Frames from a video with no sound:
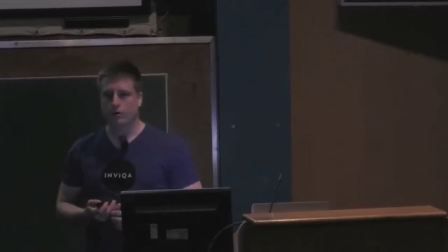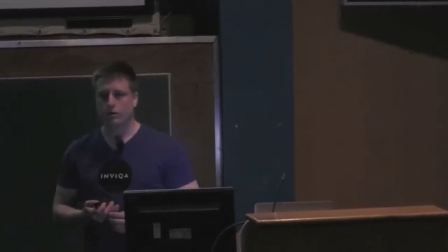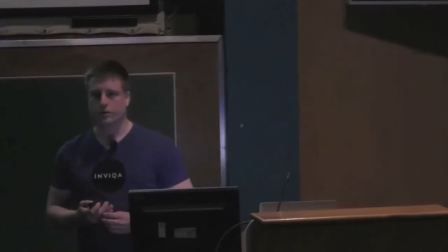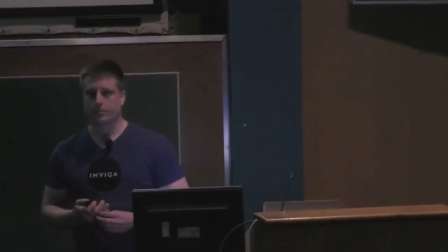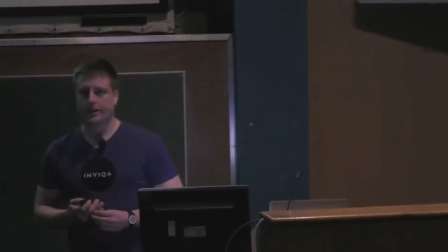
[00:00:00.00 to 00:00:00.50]

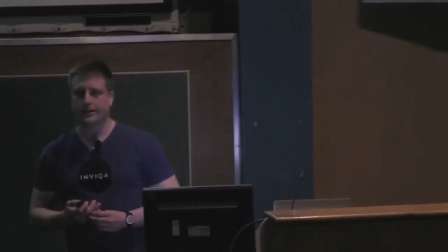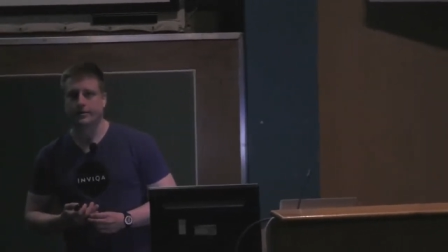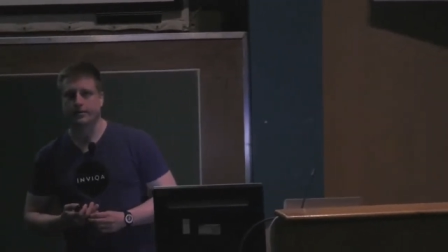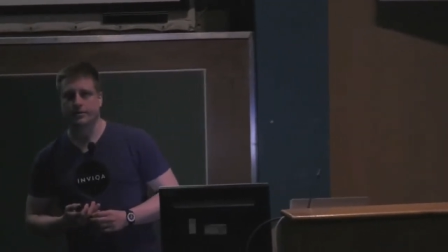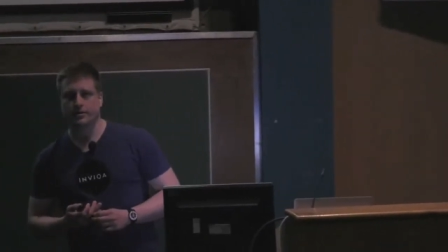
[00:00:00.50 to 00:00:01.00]
which
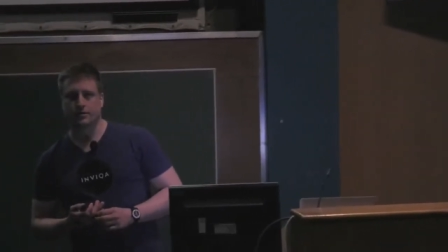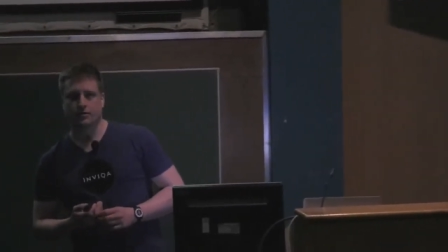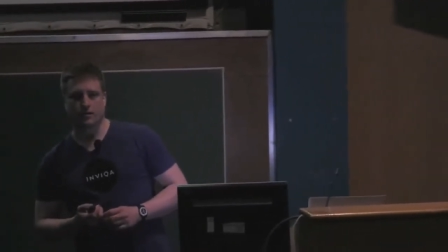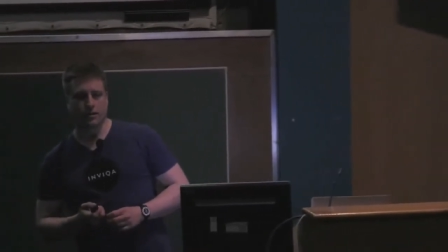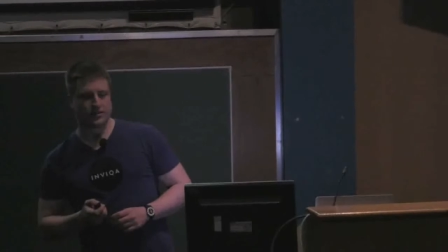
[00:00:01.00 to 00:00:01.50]
means
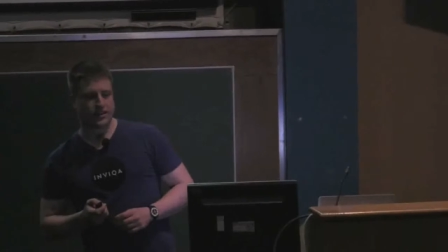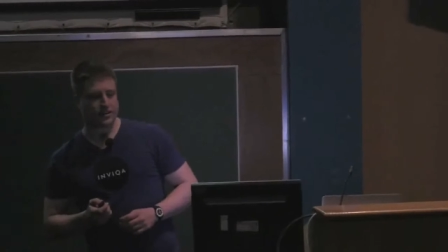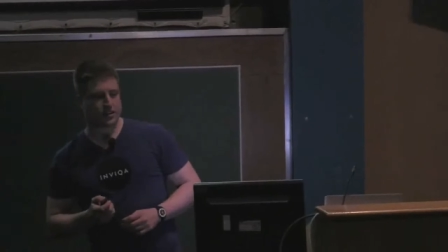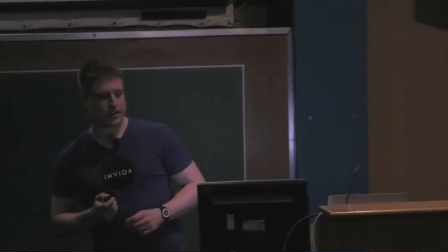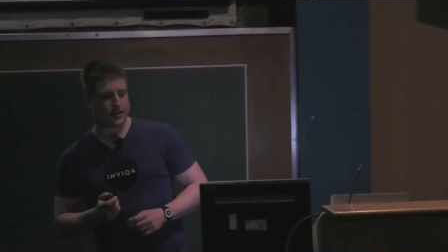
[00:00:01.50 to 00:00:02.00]

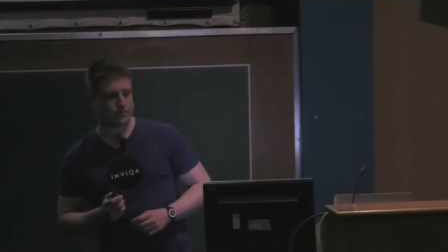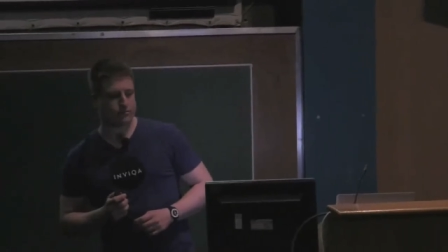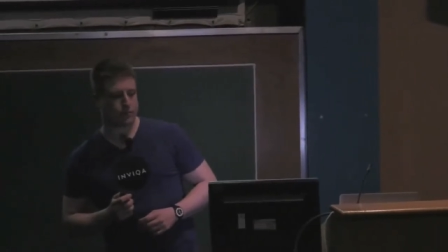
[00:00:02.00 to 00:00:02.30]
essentially